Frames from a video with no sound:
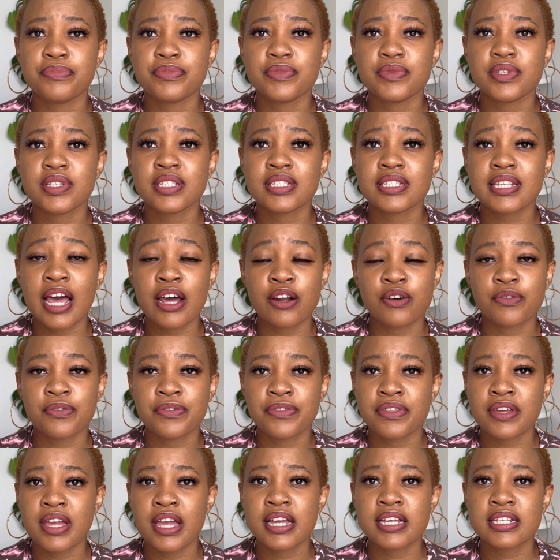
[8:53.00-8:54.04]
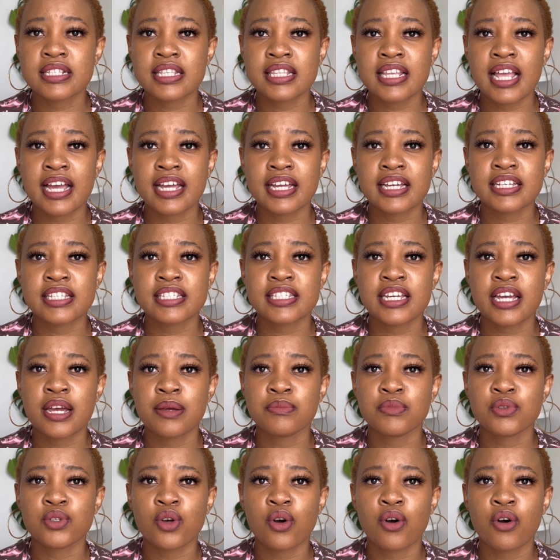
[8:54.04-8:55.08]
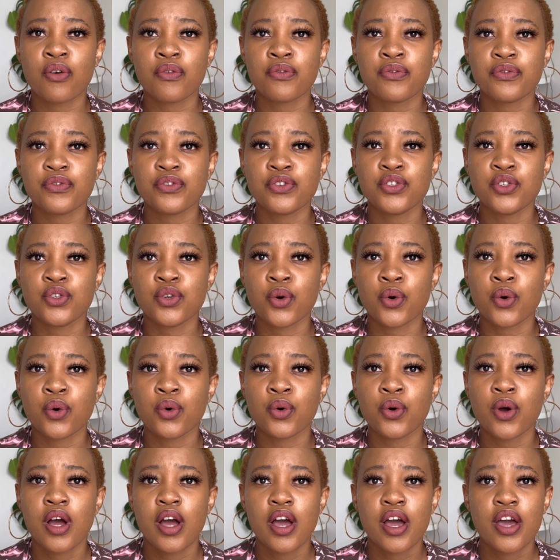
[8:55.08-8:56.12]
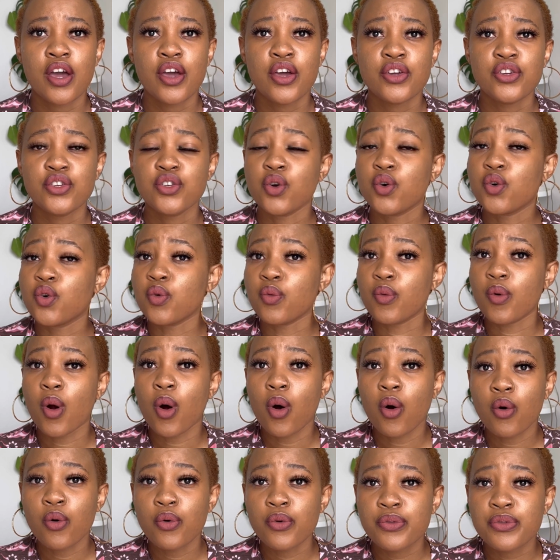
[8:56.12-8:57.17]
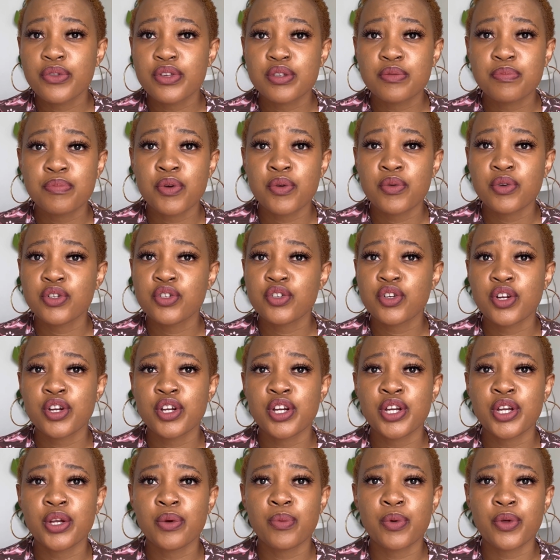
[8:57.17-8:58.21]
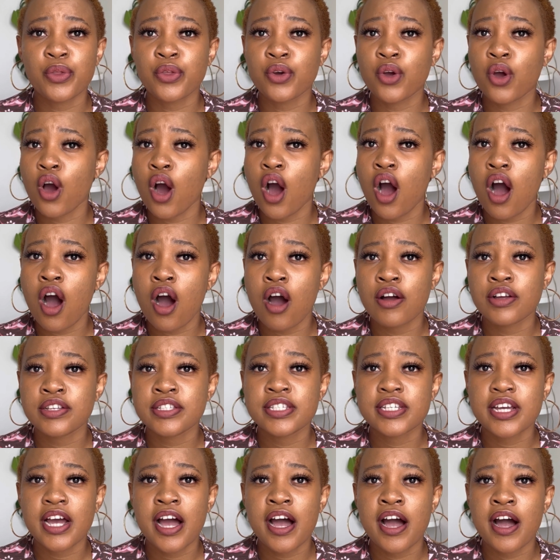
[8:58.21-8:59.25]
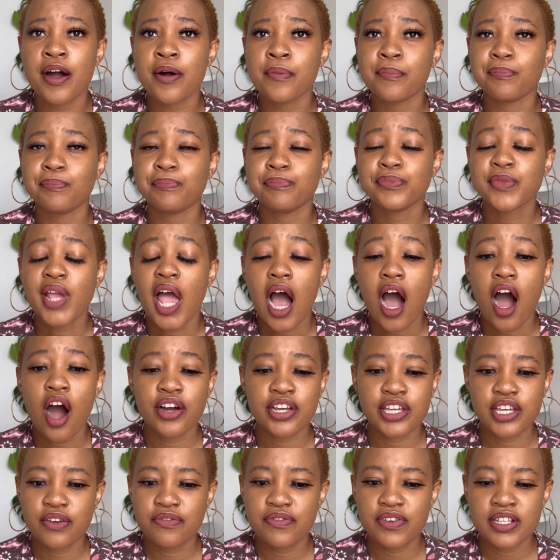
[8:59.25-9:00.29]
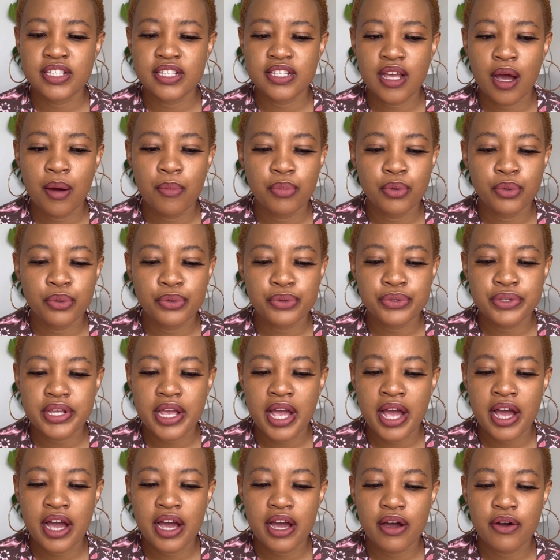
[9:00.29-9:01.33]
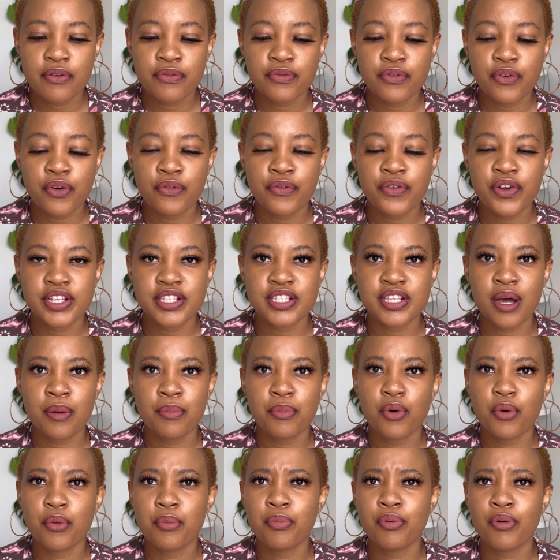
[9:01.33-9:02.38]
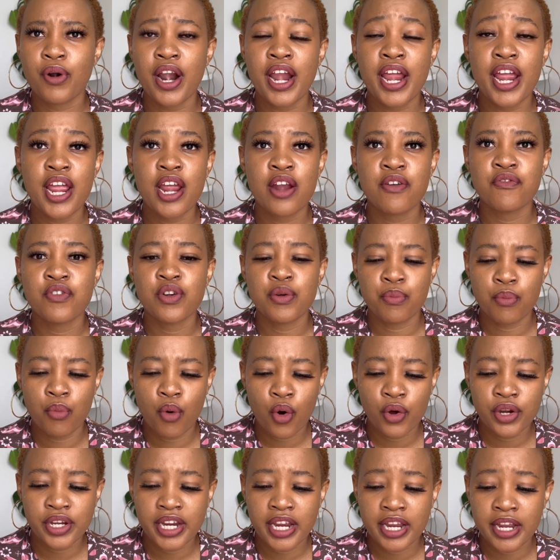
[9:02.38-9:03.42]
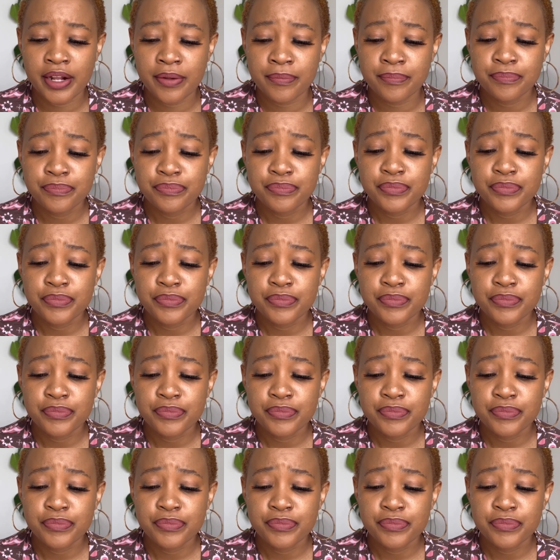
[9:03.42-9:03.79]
side of things, like in terms of your growth spiritually with God. I'll give examples. For example, pray every morning